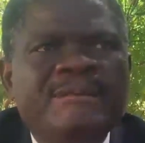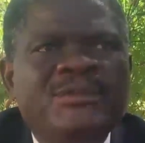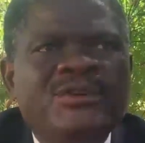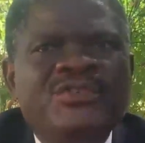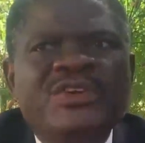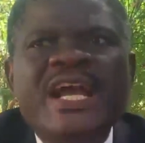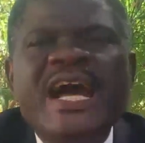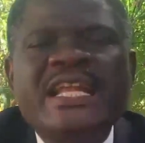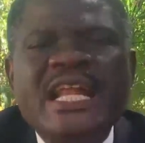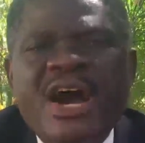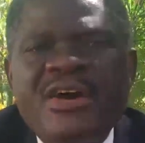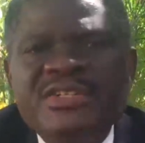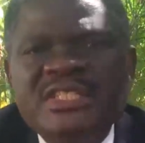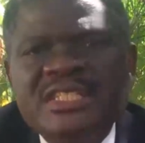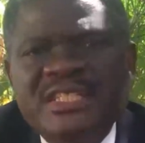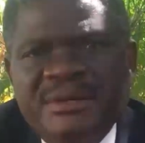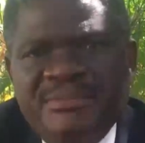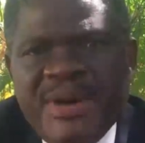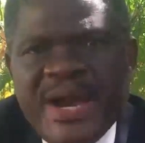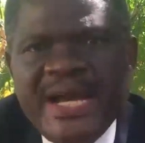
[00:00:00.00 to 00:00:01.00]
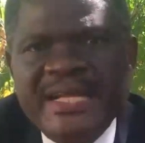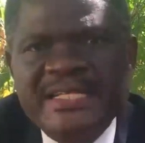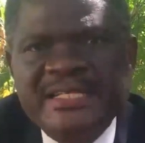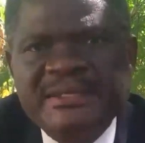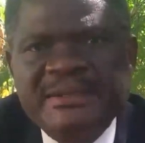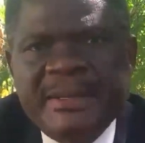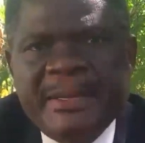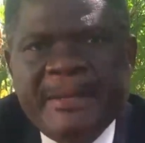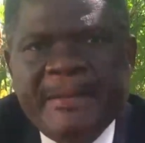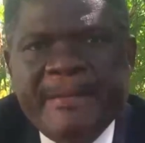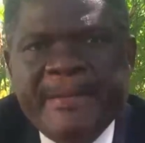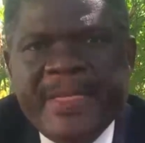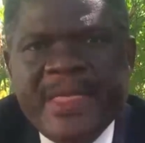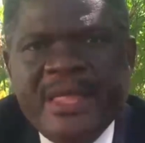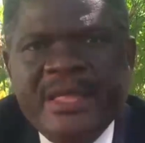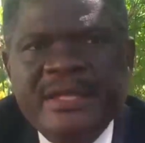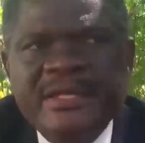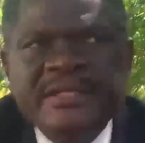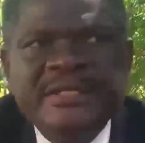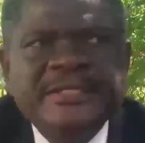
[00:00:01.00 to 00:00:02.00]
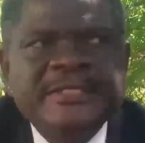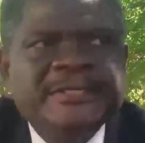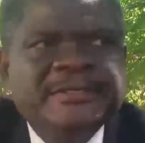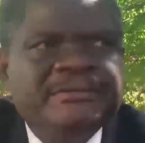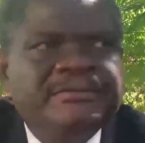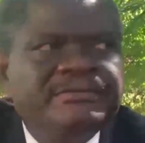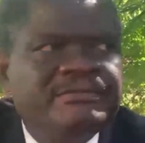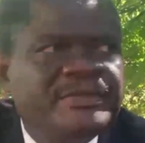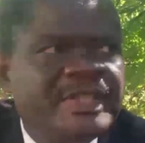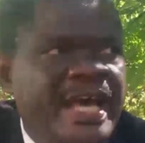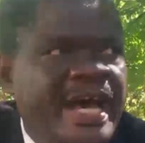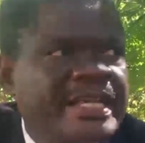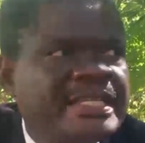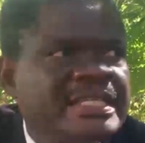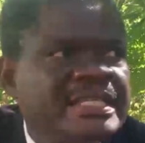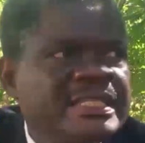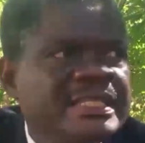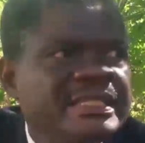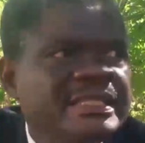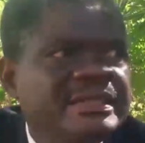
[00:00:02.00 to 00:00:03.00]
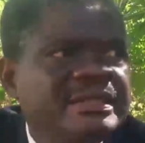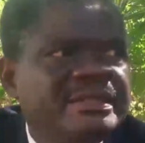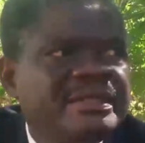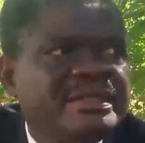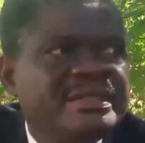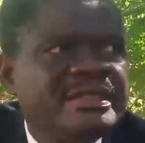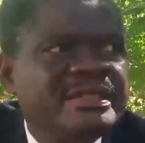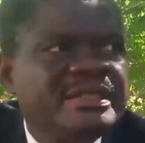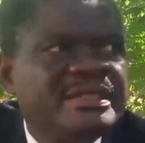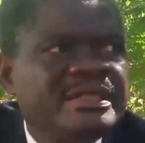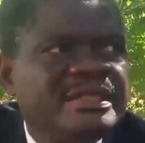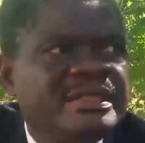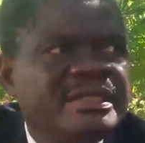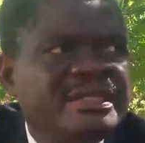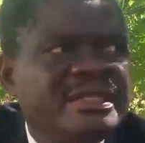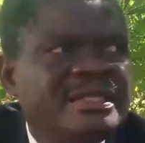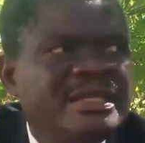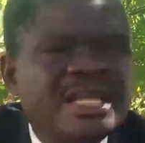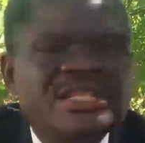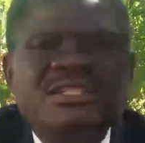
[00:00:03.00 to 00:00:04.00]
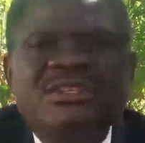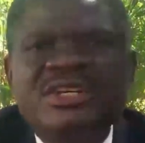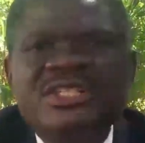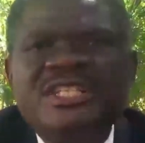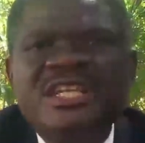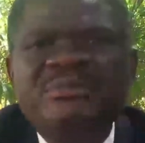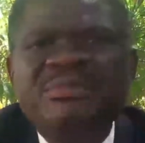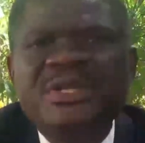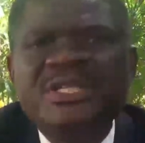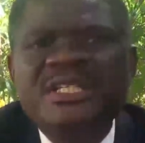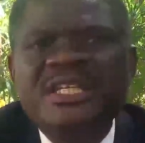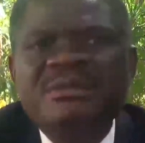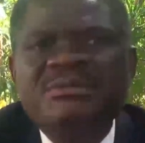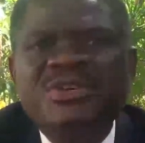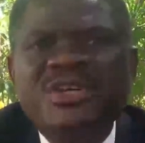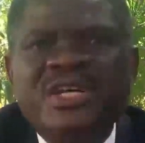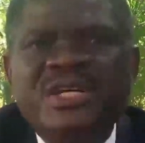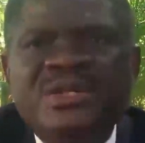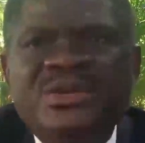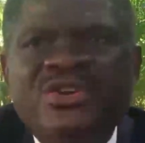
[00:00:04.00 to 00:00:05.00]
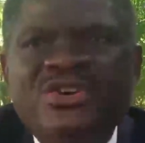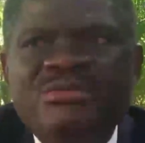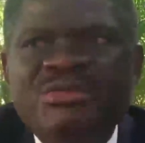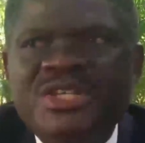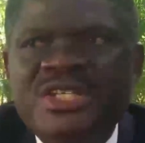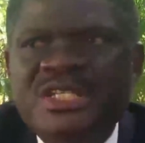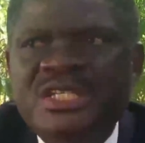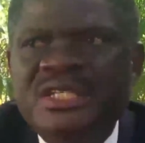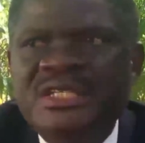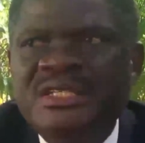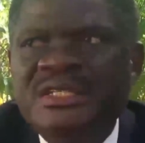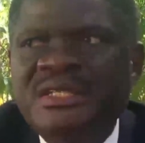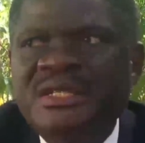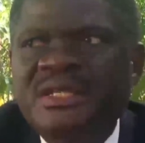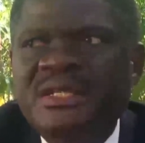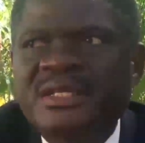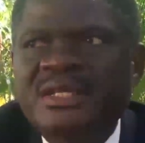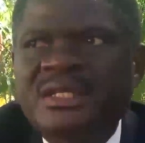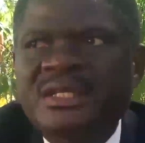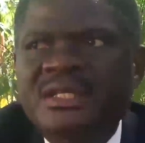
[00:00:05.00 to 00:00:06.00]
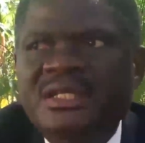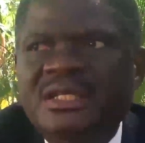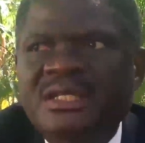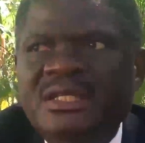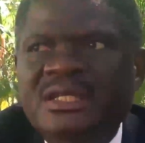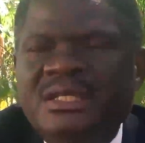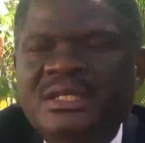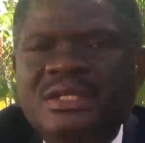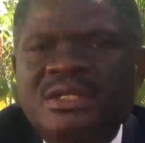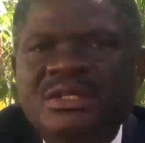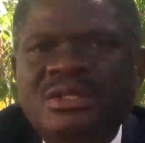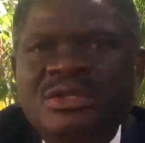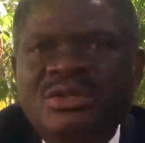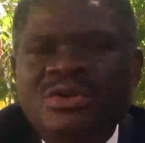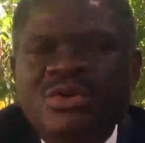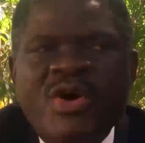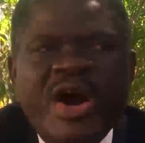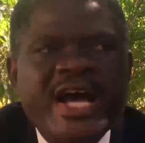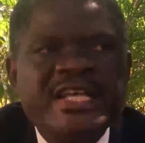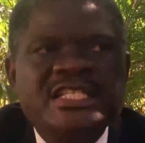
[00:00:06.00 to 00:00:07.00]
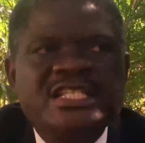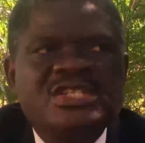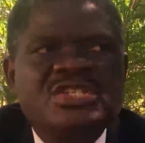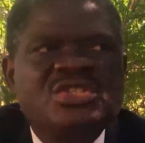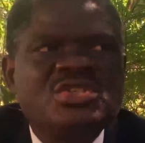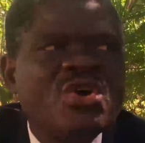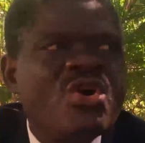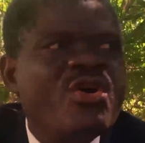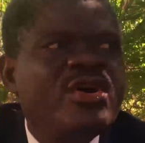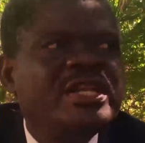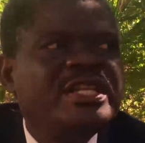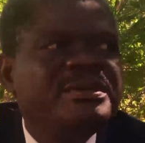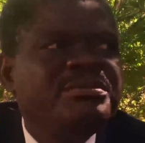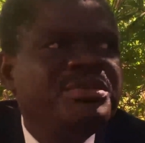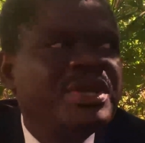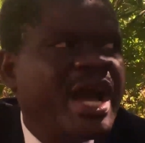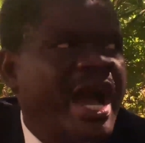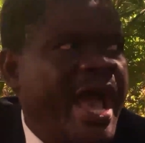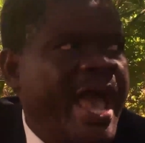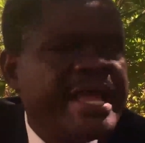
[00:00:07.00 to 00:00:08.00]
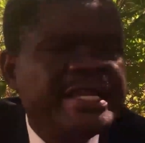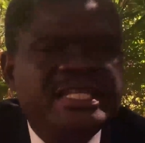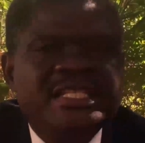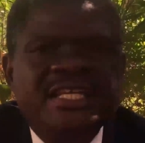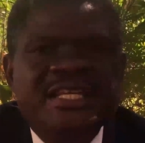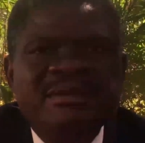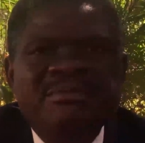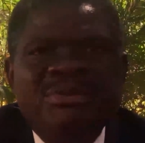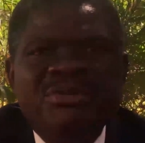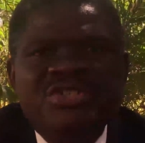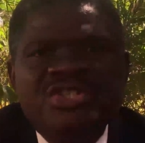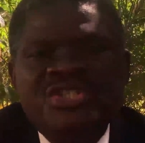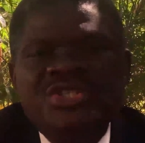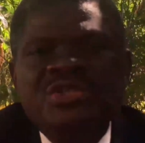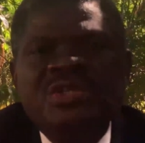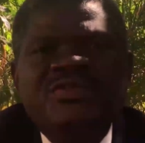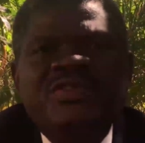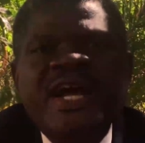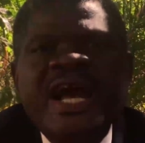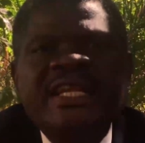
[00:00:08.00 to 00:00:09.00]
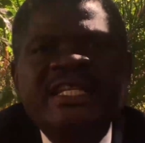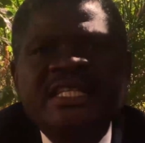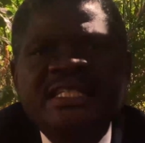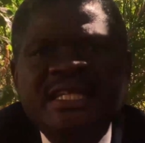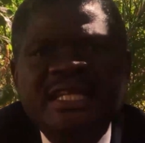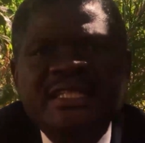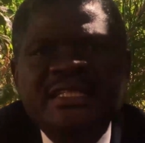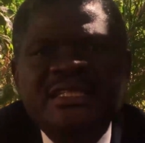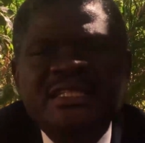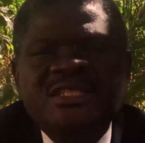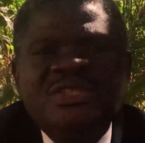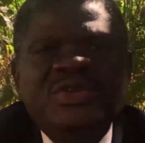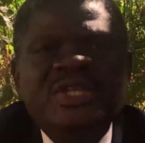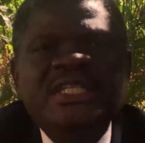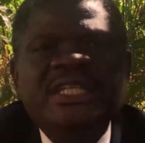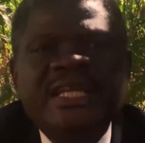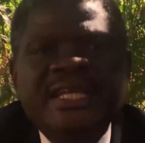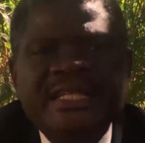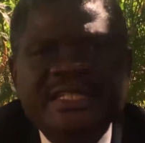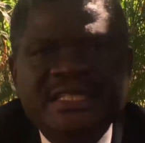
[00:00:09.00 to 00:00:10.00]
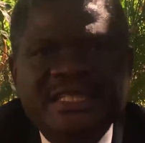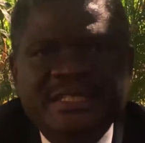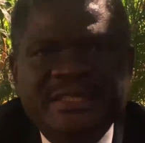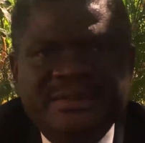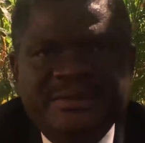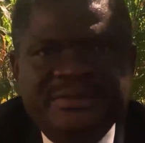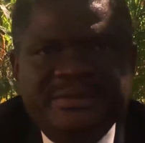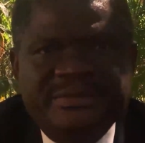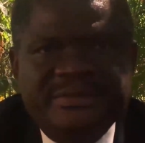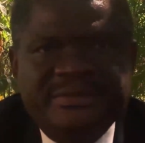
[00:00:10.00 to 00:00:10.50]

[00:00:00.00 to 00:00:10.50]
moving around in the party. That National Chairperson Morgan Komichi was solely behind the imposition of candidates in 2018.